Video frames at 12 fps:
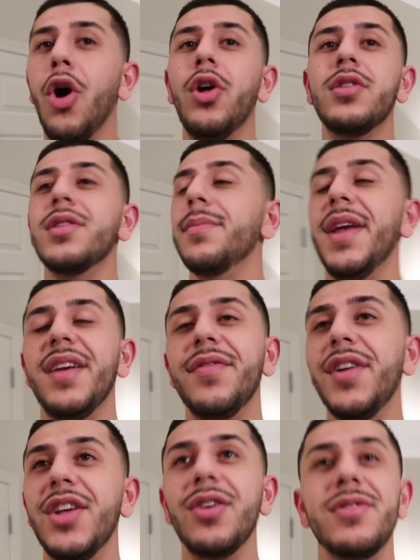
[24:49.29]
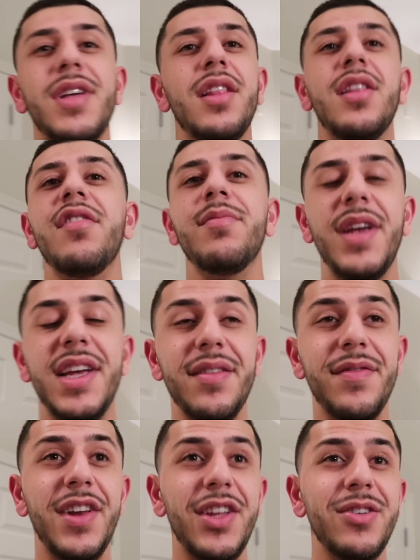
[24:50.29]
All to make videos. I love
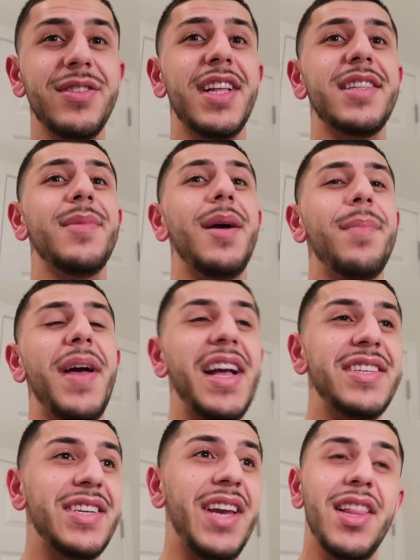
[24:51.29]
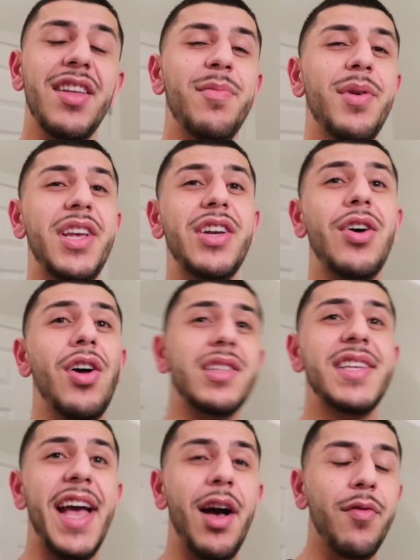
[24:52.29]
making videos. That's my passion. I love putting
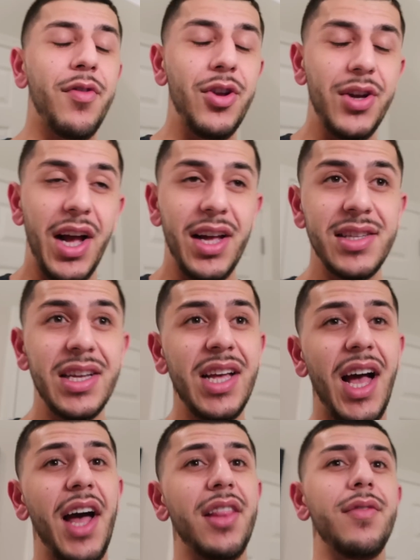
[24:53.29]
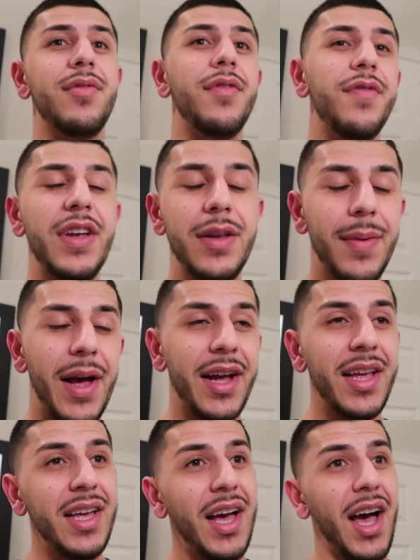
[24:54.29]
content out for you guys. I love the
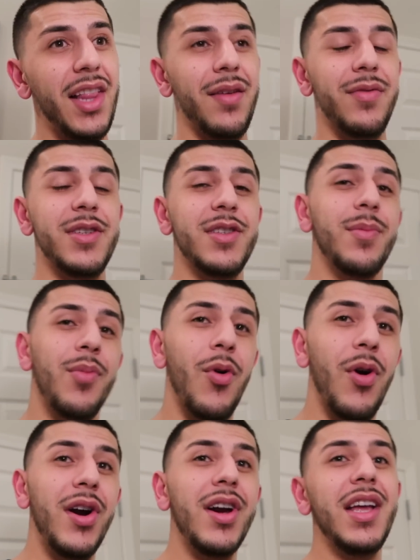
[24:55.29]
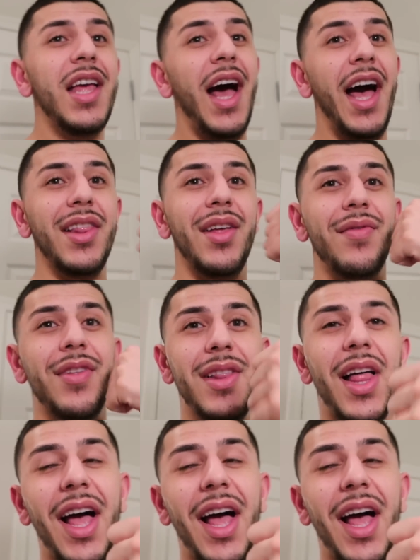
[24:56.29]
feedback. I love the support. I love the